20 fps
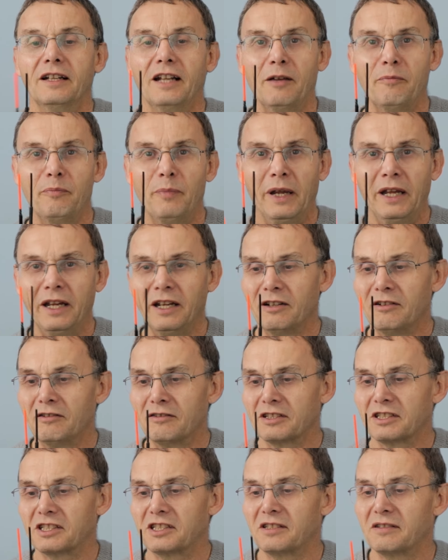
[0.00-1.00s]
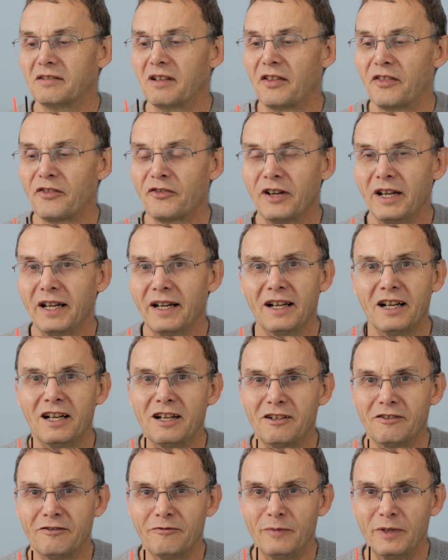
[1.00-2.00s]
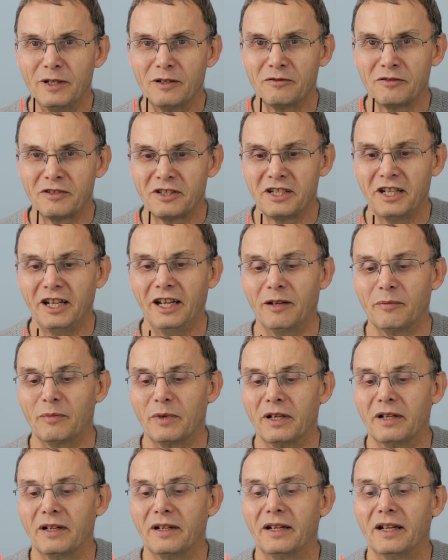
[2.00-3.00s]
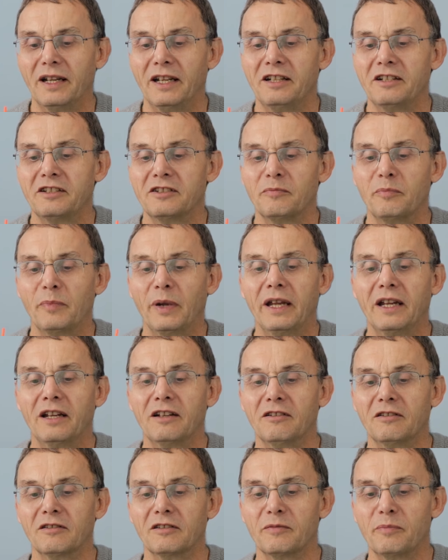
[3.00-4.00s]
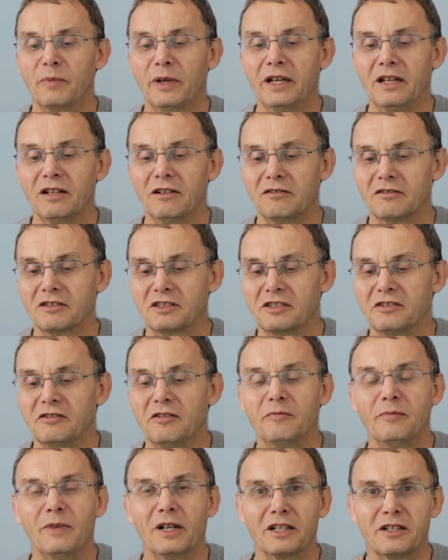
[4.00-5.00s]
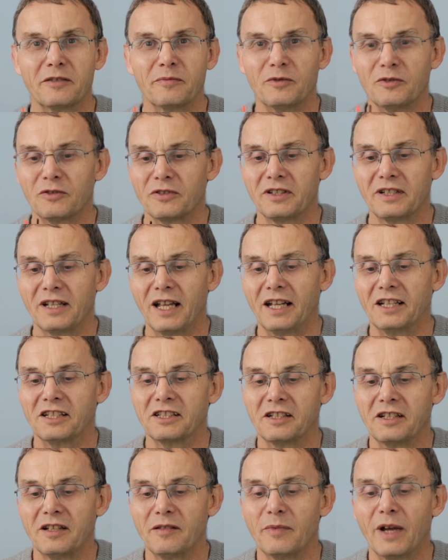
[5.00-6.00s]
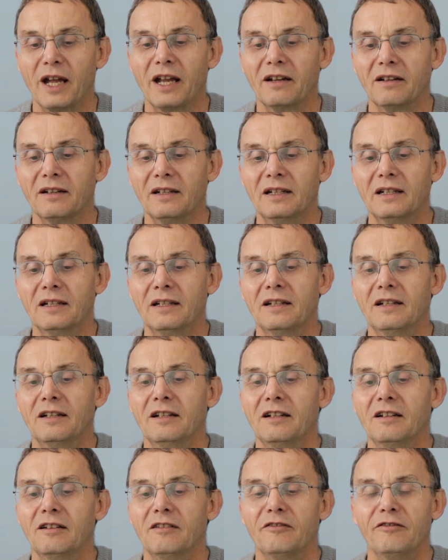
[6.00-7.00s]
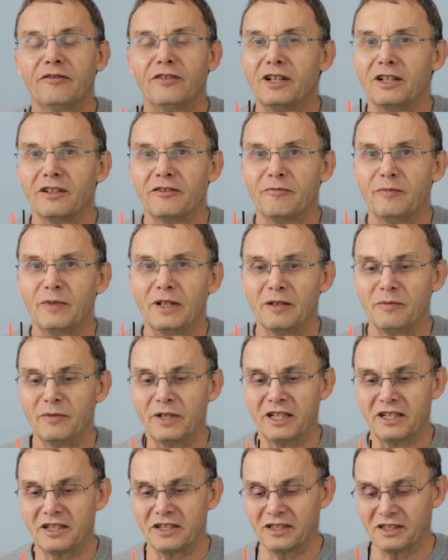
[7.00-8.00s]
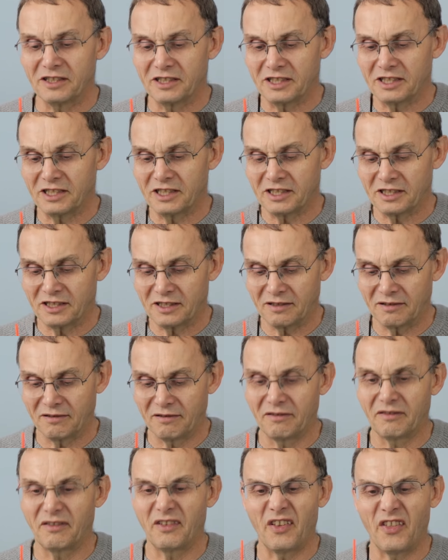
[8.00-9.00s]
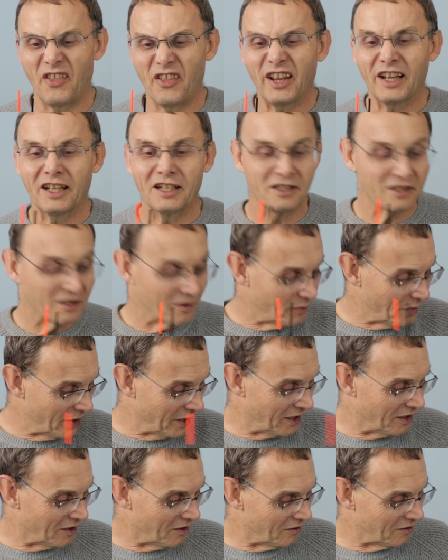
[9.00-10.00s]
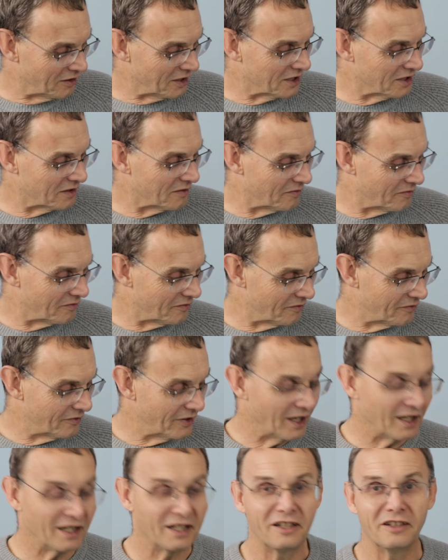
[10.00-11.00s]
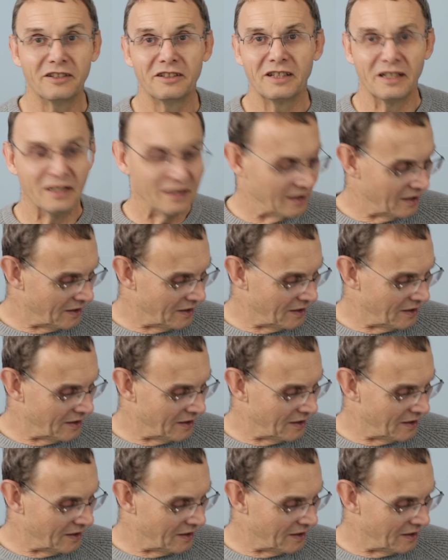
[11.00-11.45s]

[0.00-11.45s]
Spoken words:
Now, peacocks, a 3.5 mil tip into peacock. The peacock's not much more than that. It's only about 5 millimeters. This isn't the thickest of peacock, is fairly good.